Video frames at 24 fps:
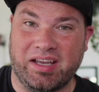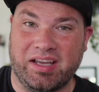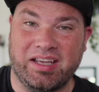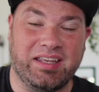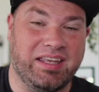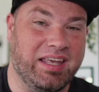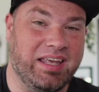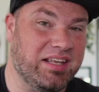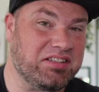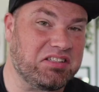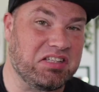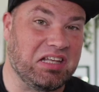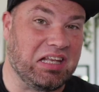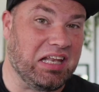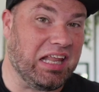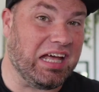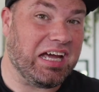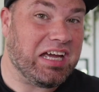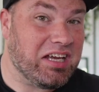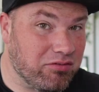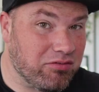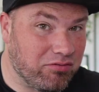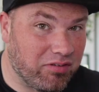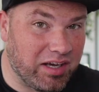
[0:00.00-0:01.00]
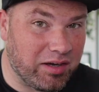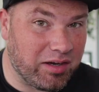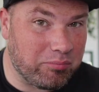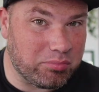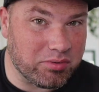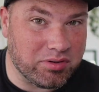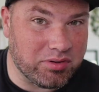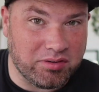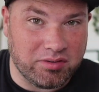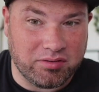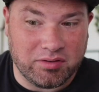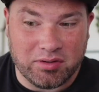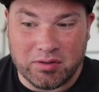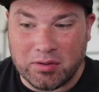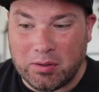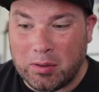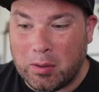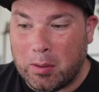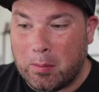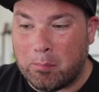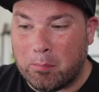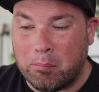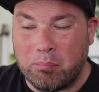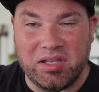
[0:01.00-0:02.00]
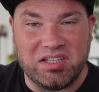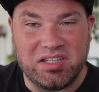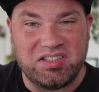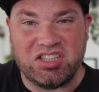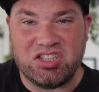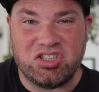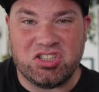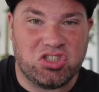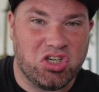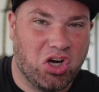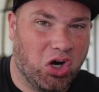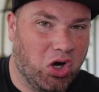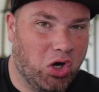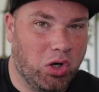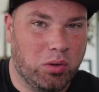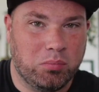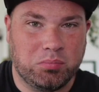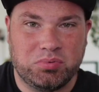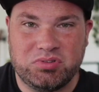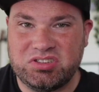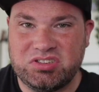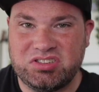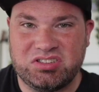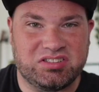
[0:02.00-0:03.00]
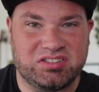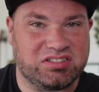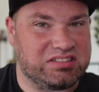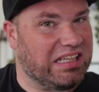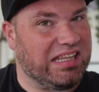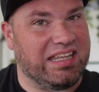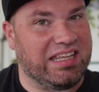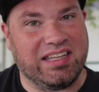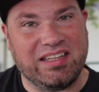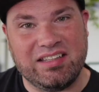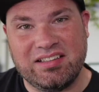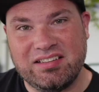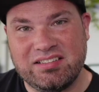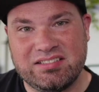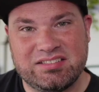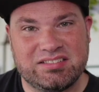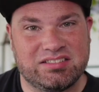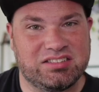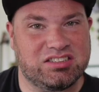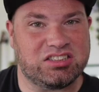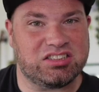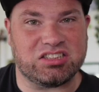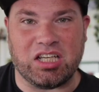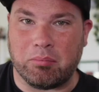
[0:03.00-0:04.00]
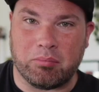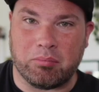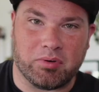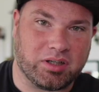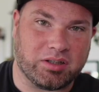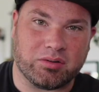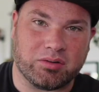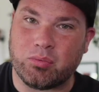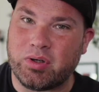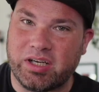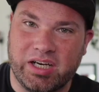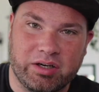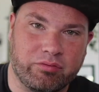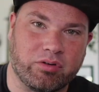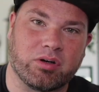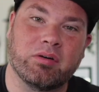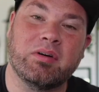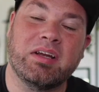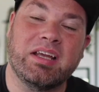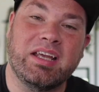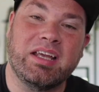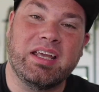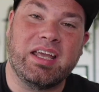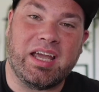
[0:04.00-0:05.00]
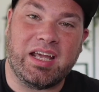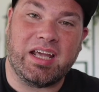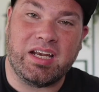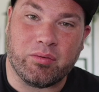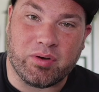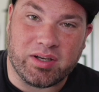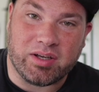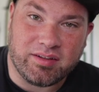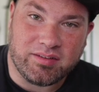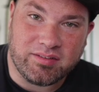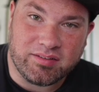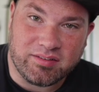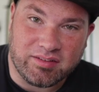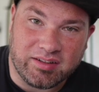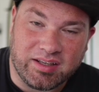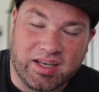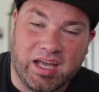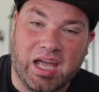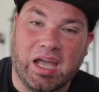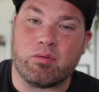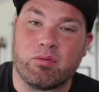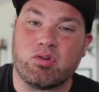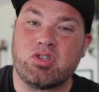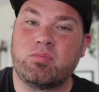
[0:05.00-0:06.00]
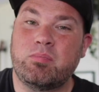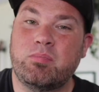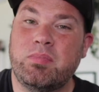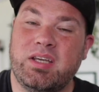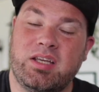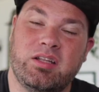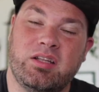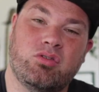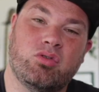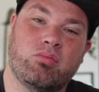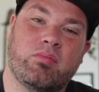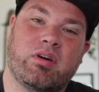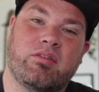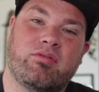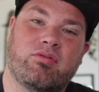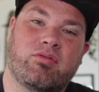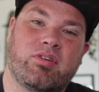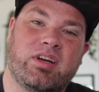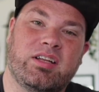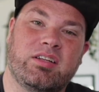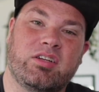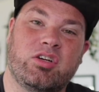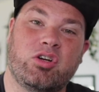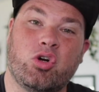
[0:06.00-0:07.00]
I guess life happened, busy jobs, things, summer, whatever. Anyways, I was speaking to my friend